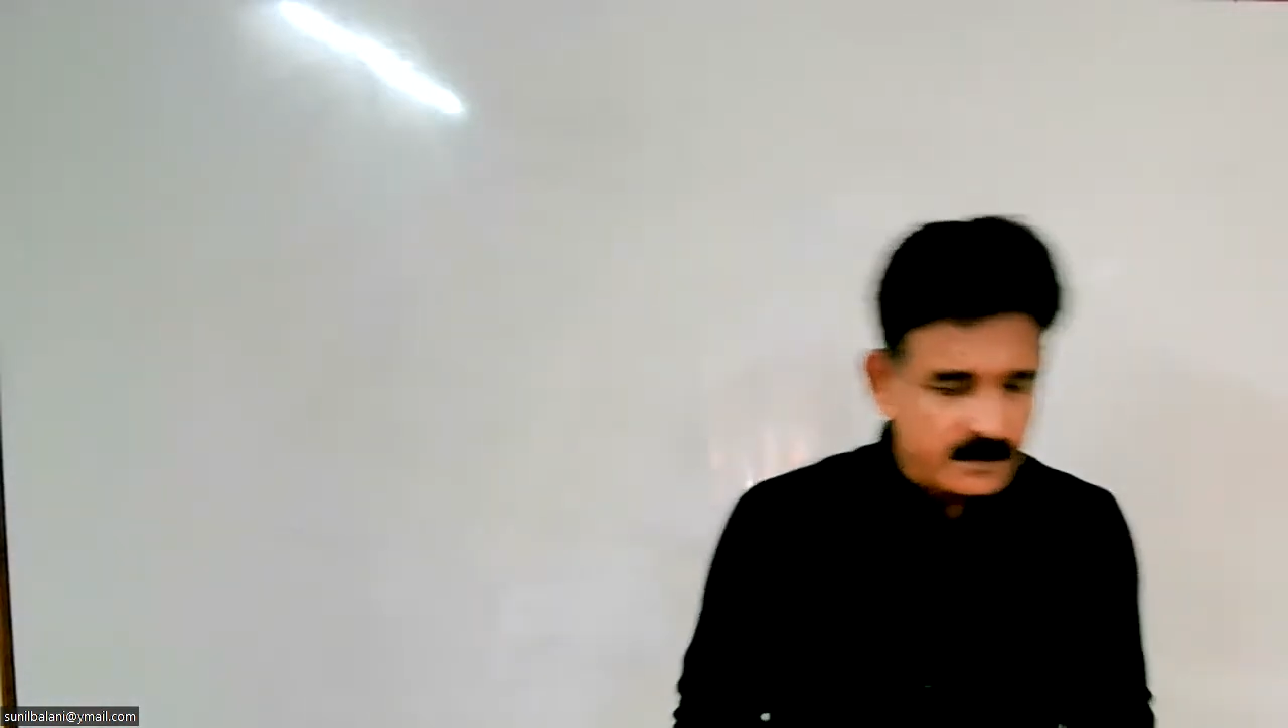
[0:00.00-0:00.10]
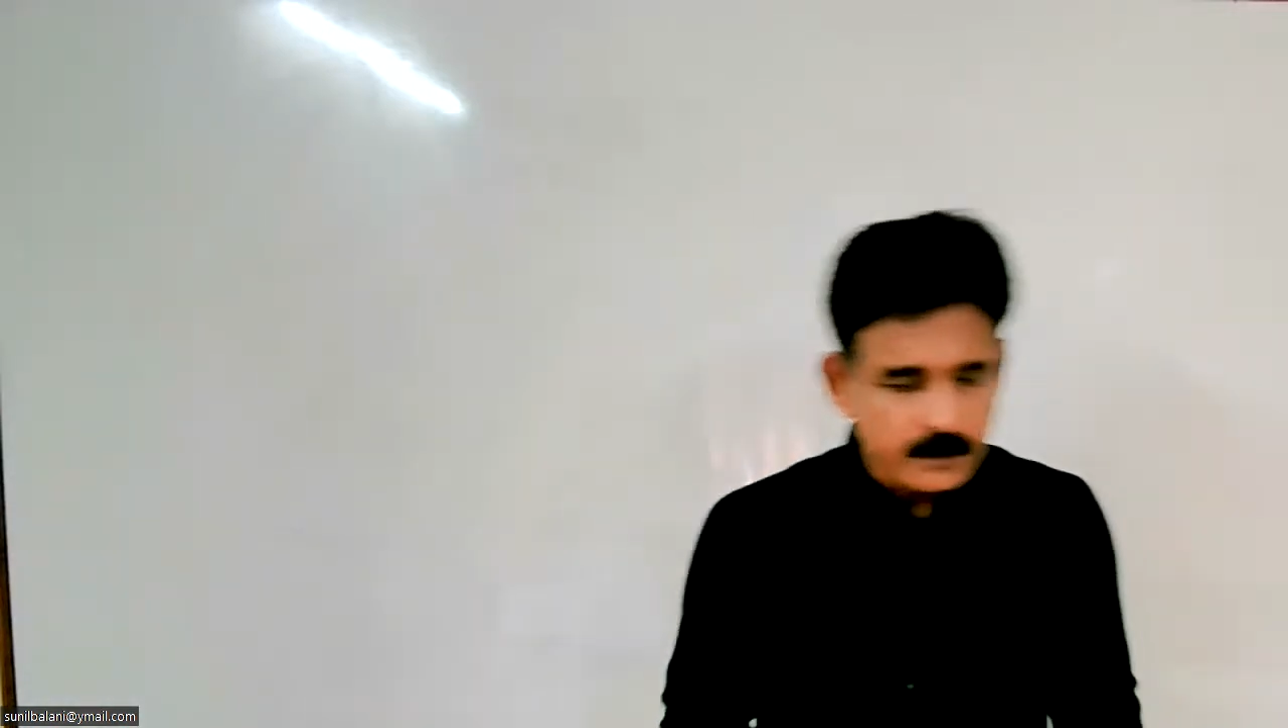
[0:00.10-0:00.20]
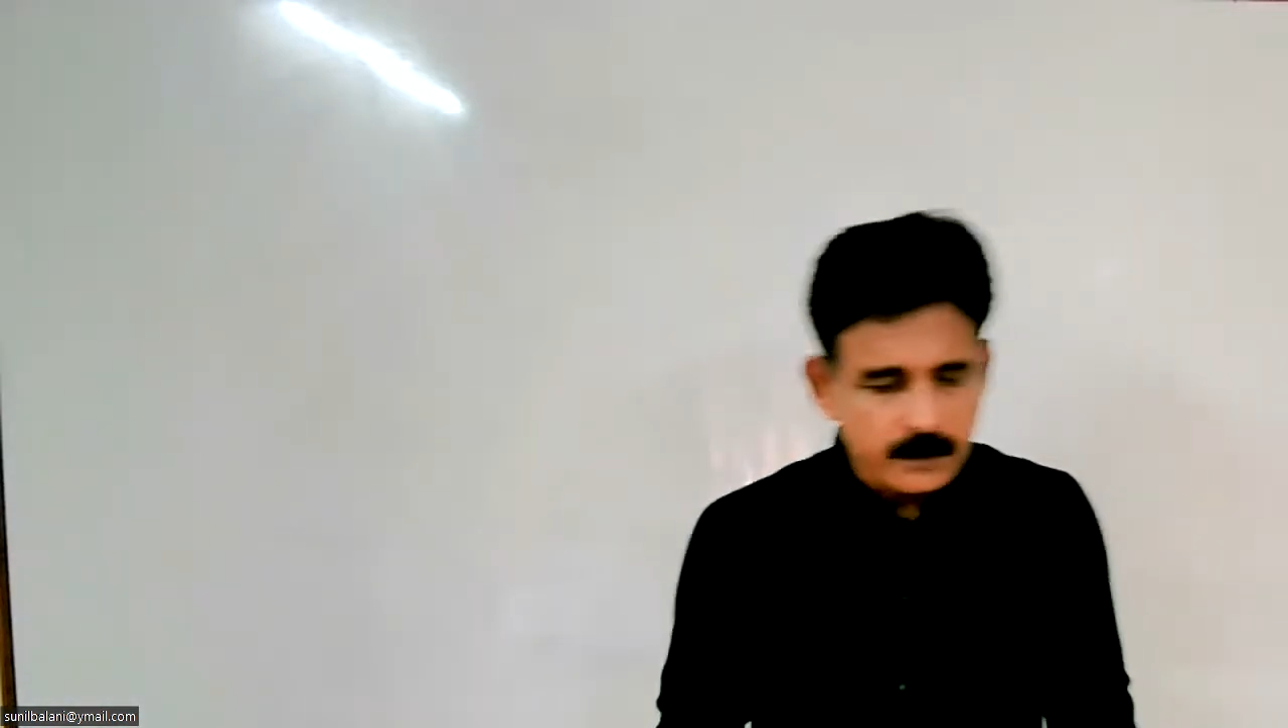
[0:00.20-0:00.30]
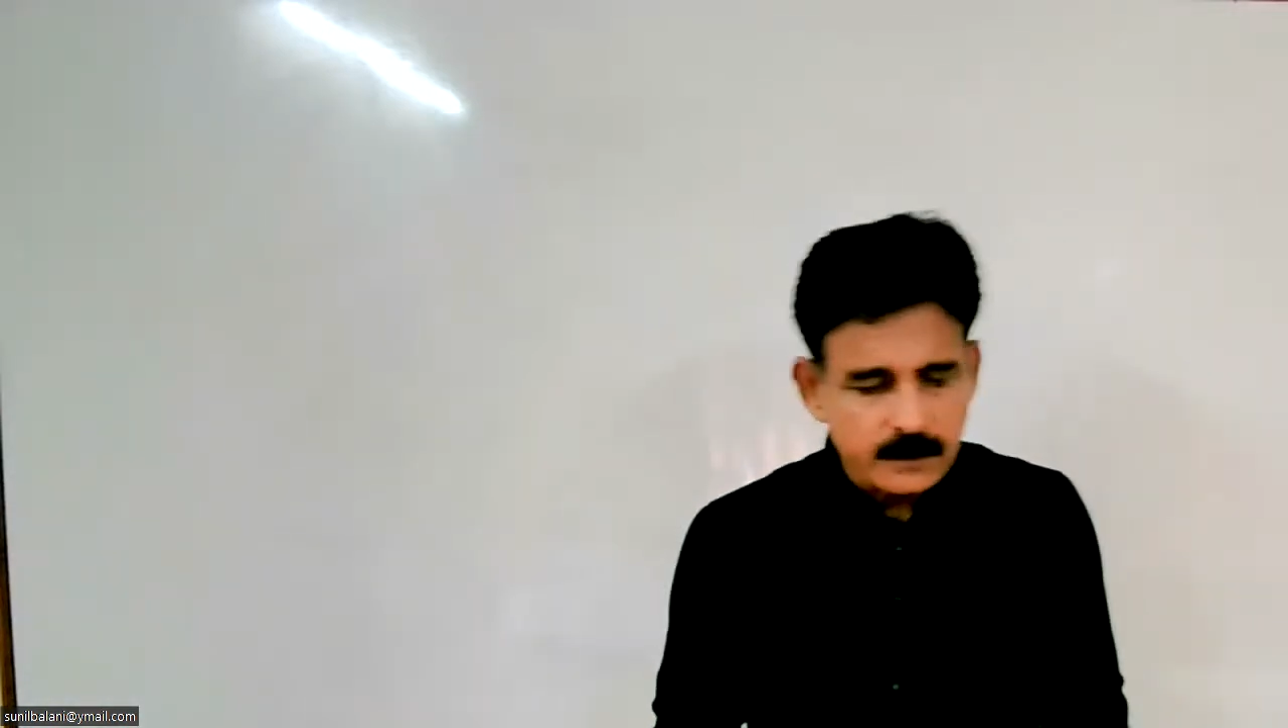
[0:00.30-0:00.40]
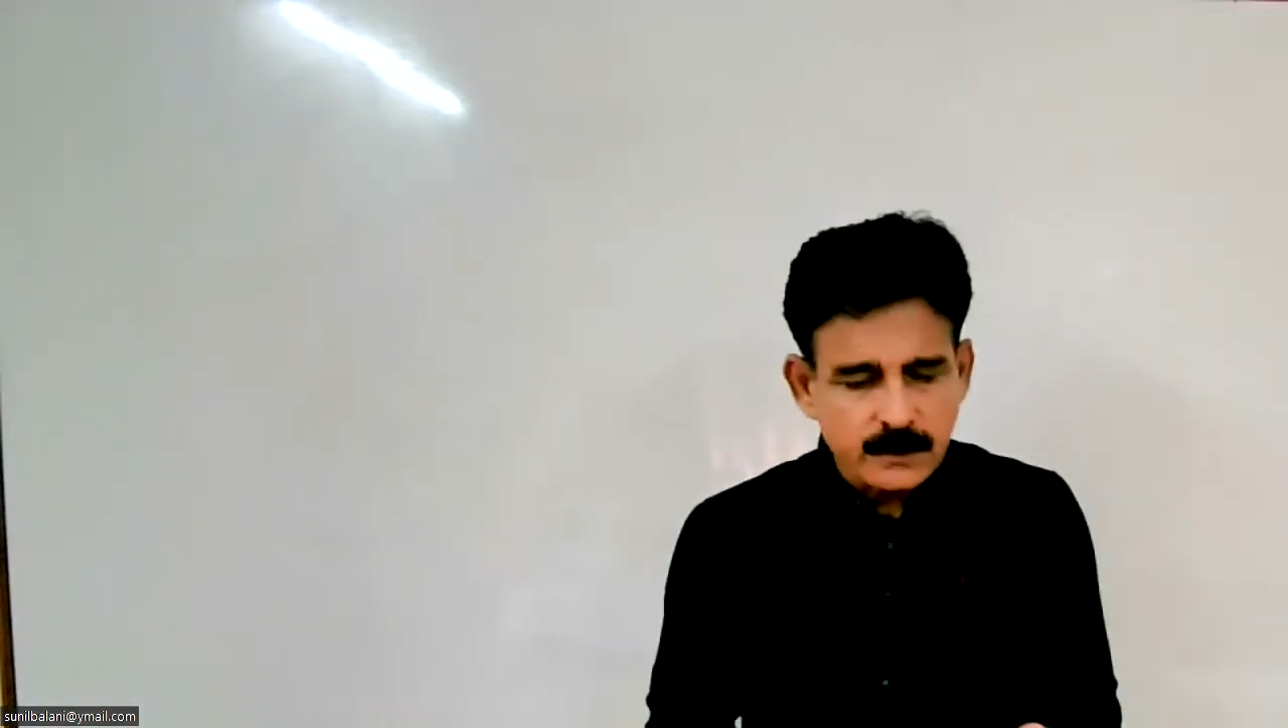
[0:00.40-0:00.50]
is
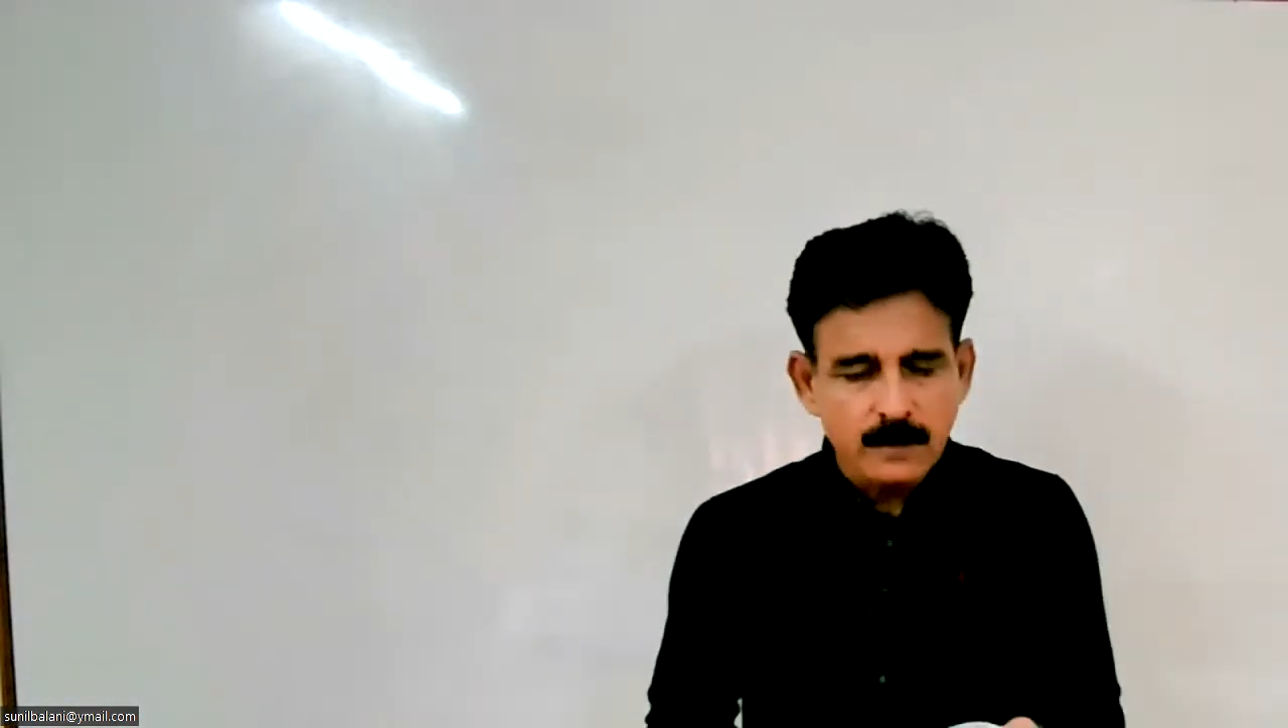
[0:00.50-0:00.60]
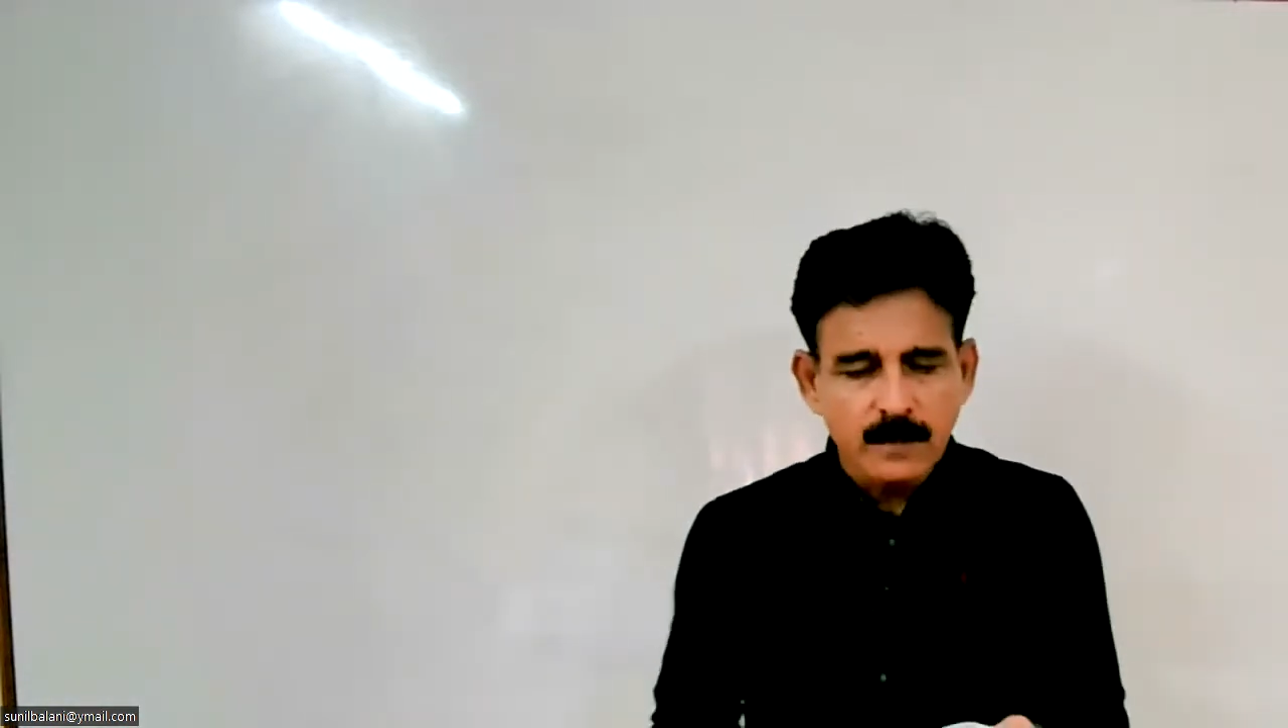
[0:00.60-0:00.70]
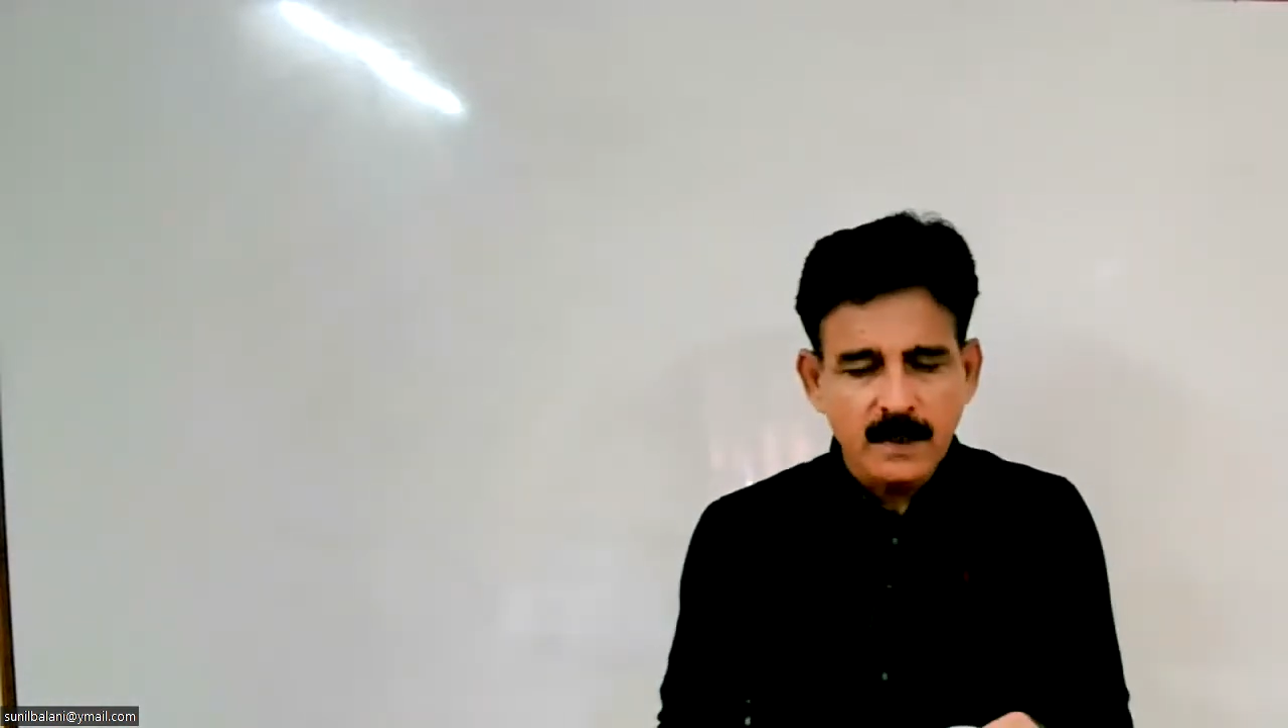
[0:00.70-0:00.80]
question number